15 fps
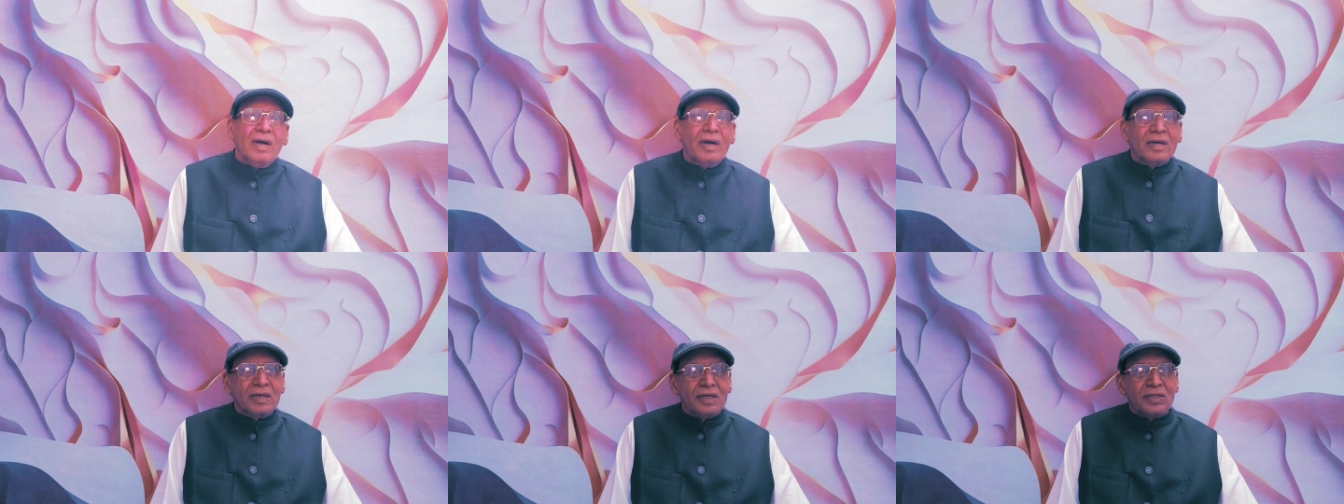
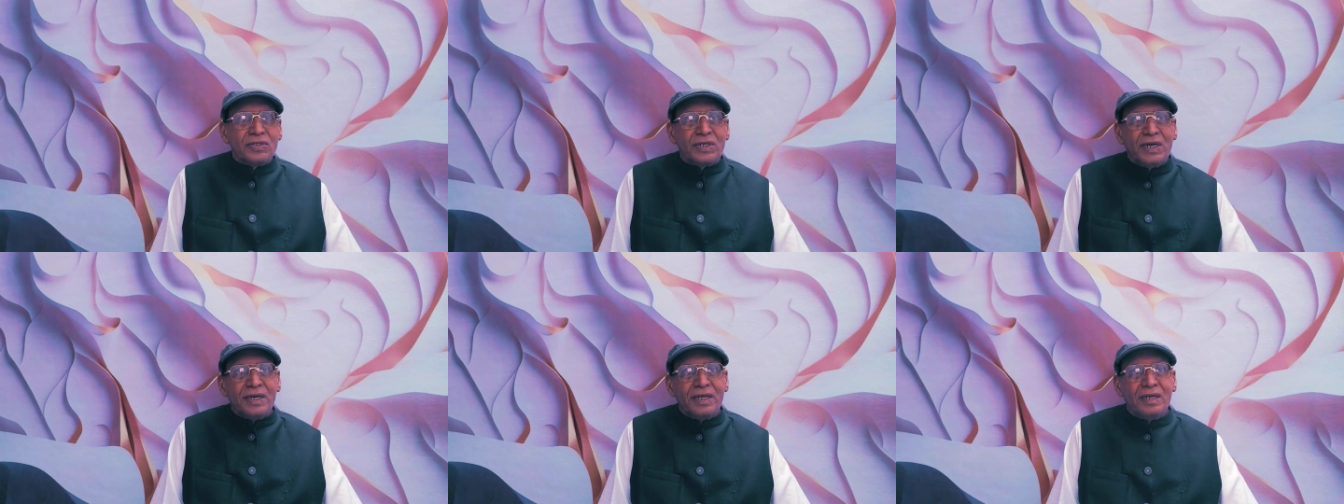
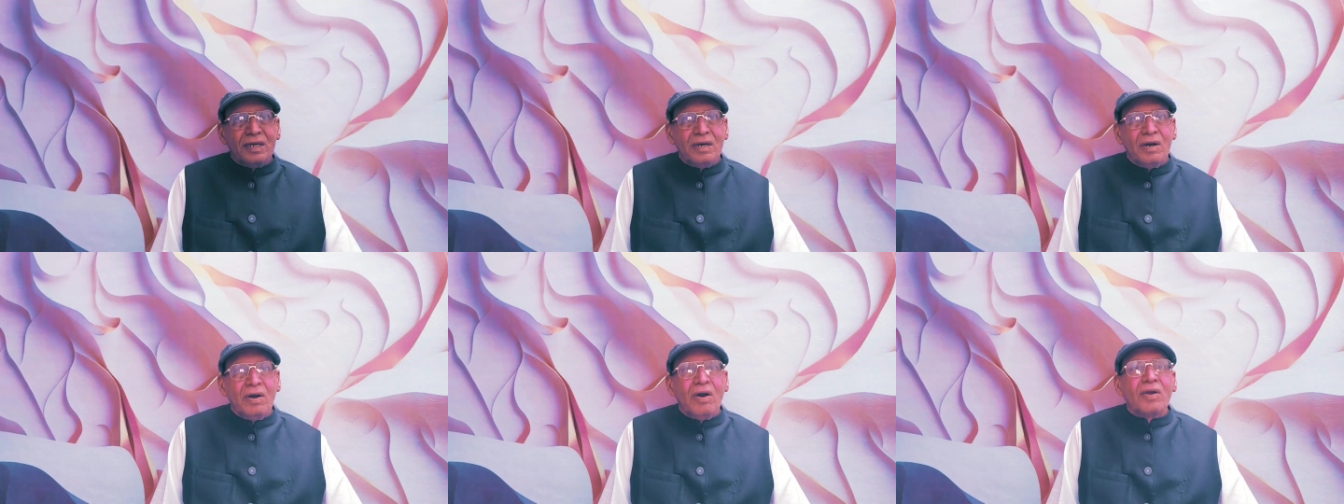
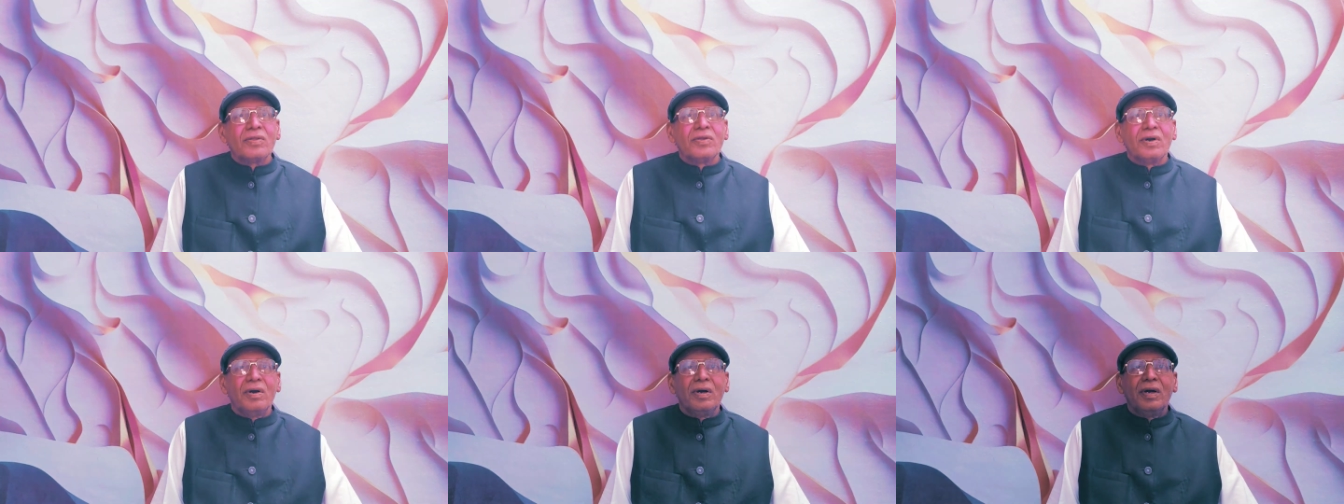understanding or
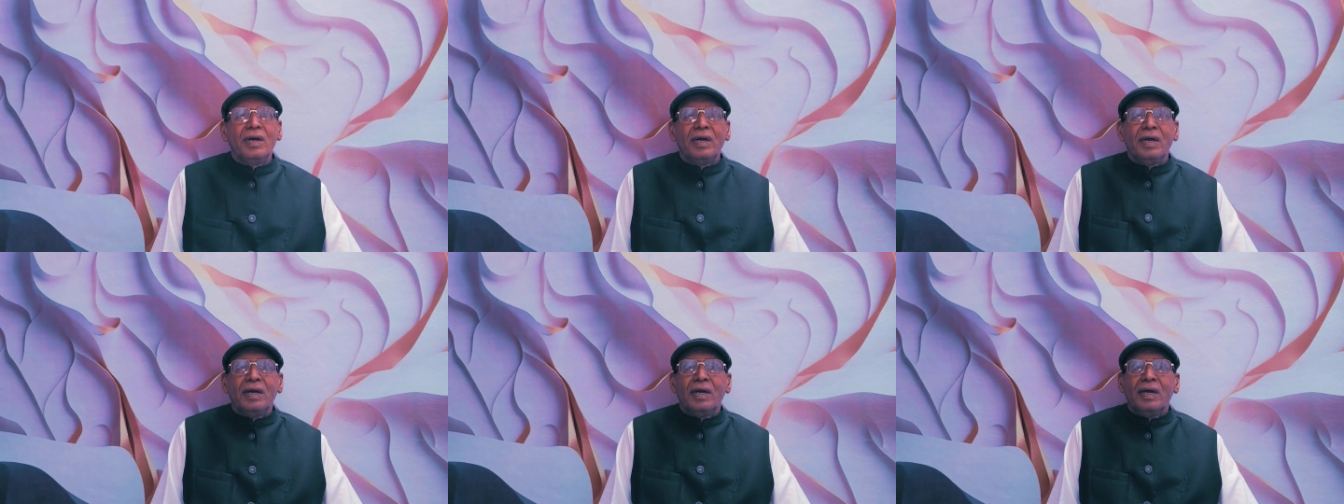the
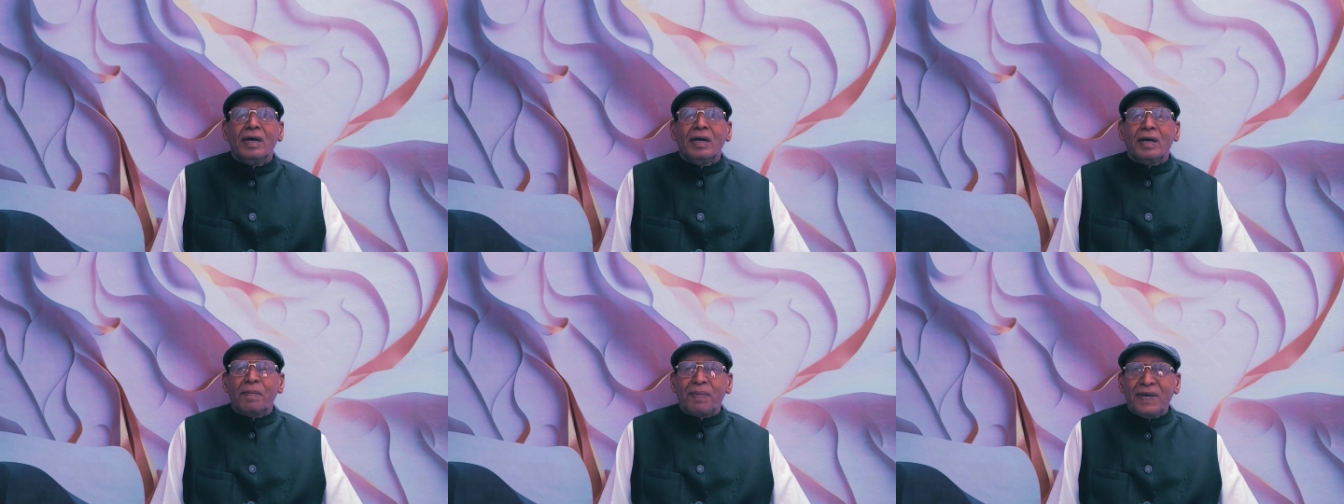
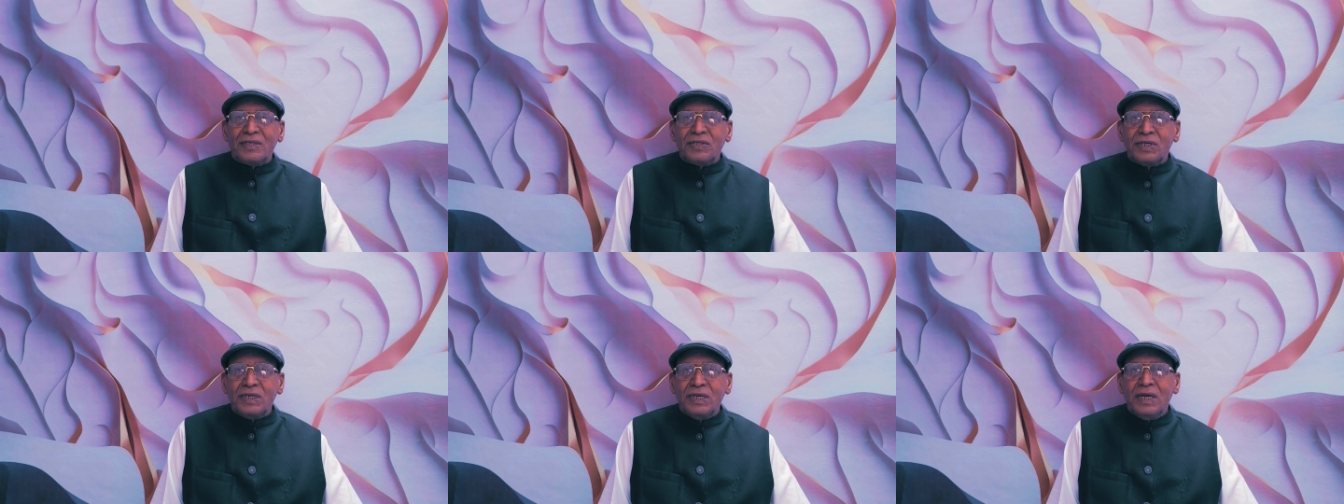
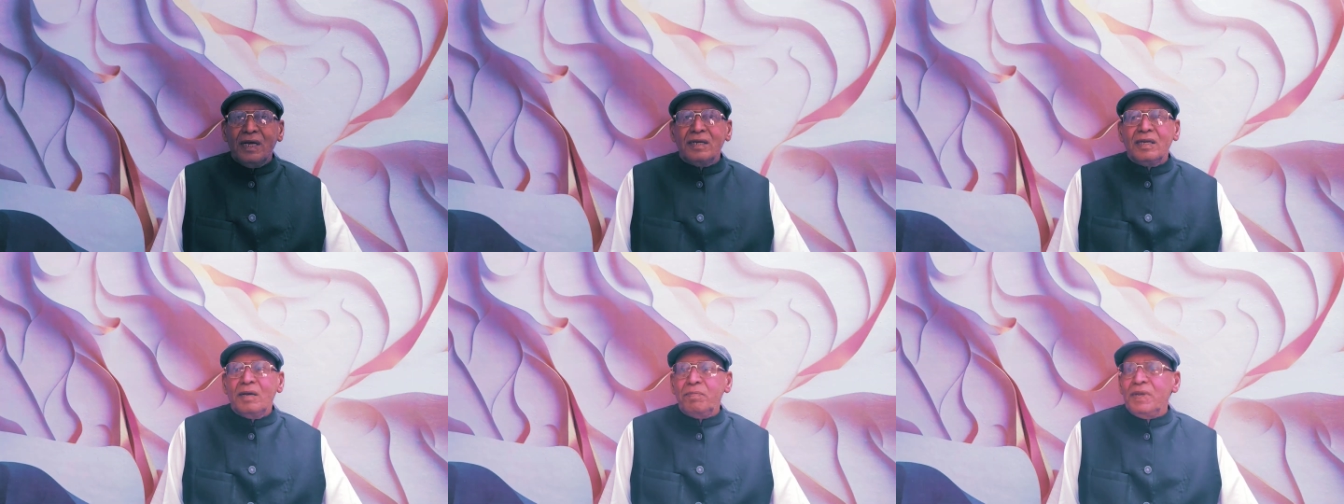capacity
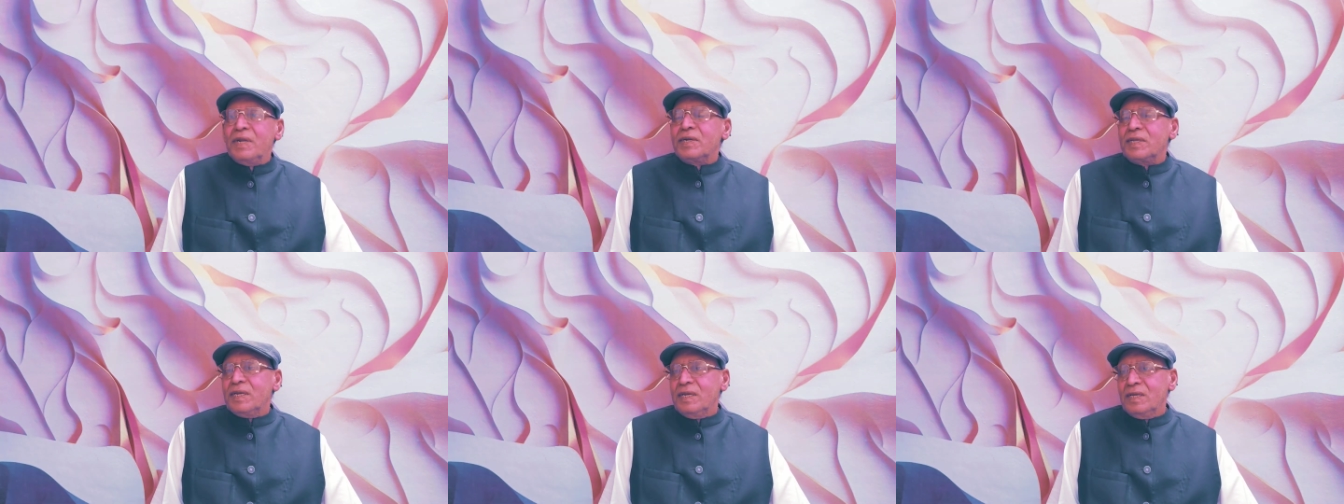and
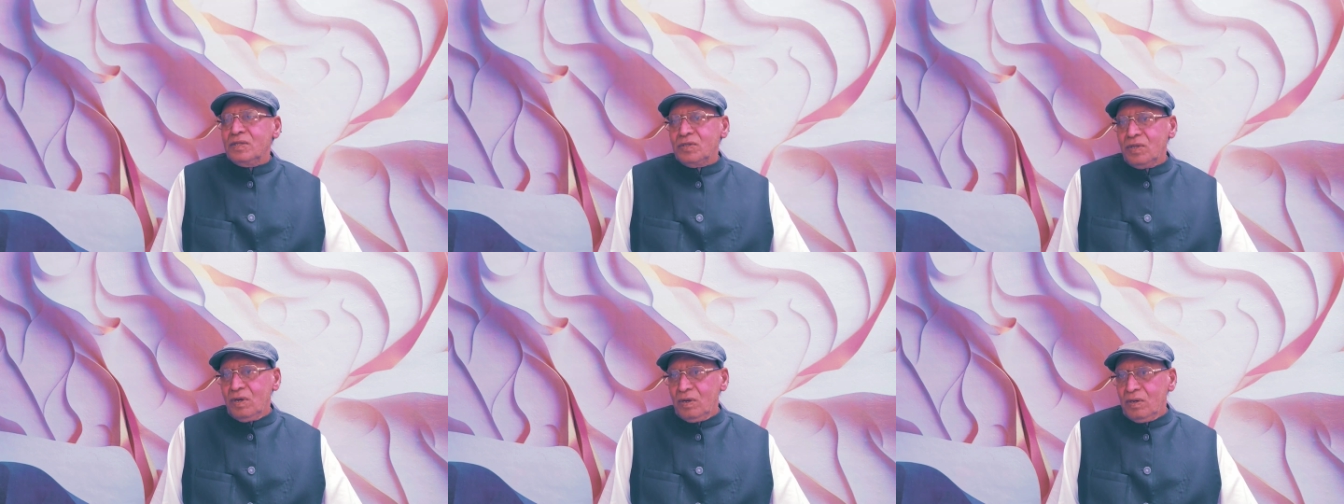ability
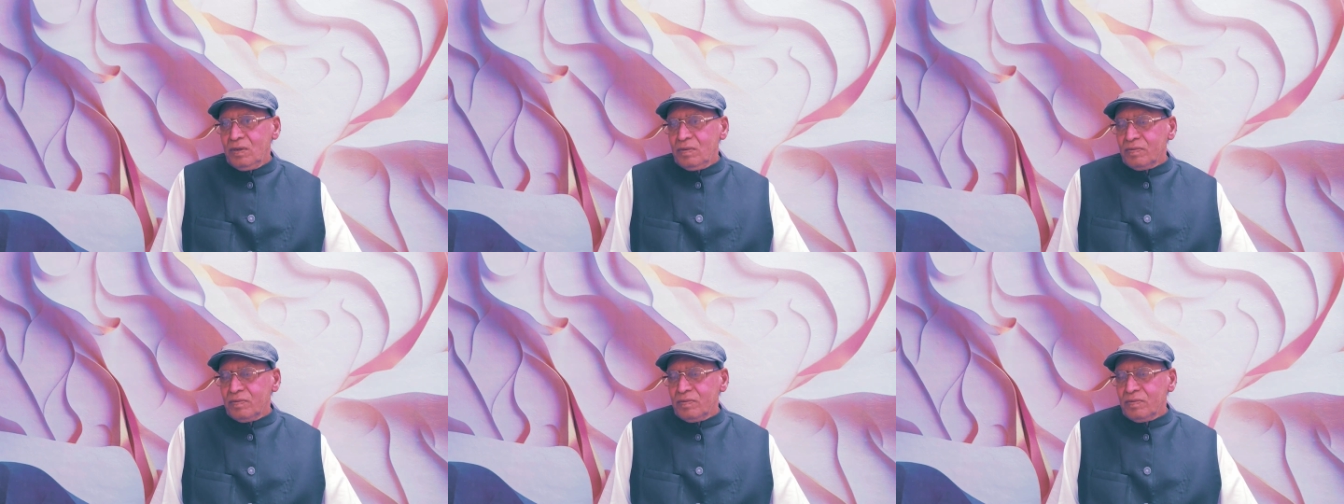in the